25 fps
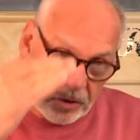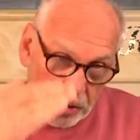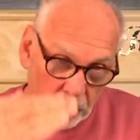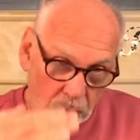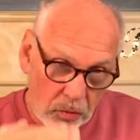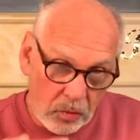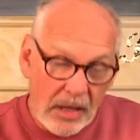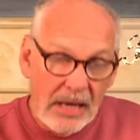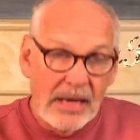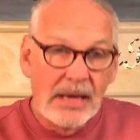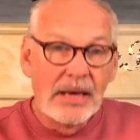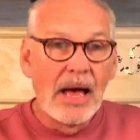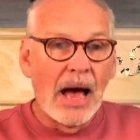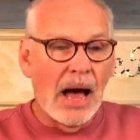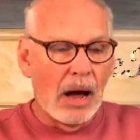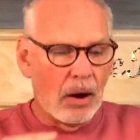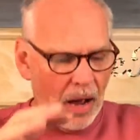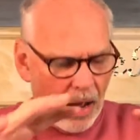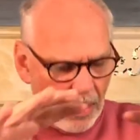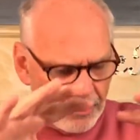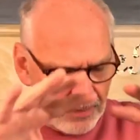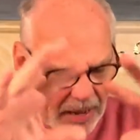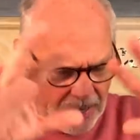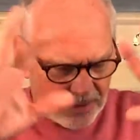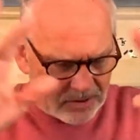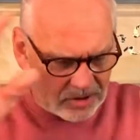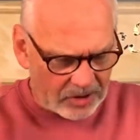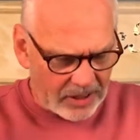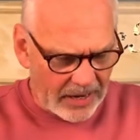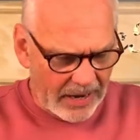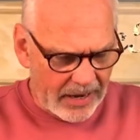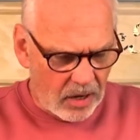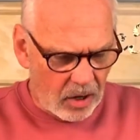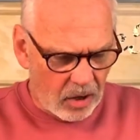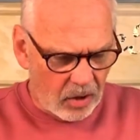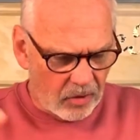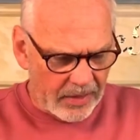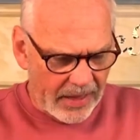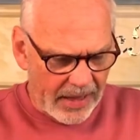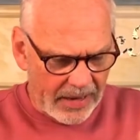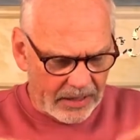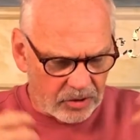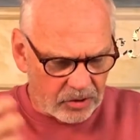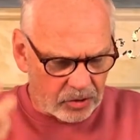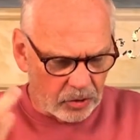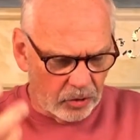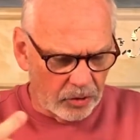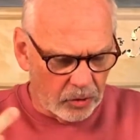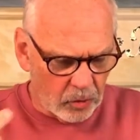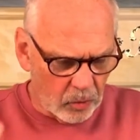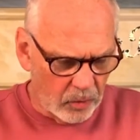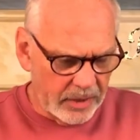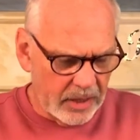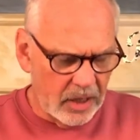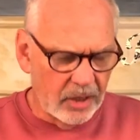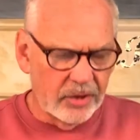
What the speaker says: So I say all that so that we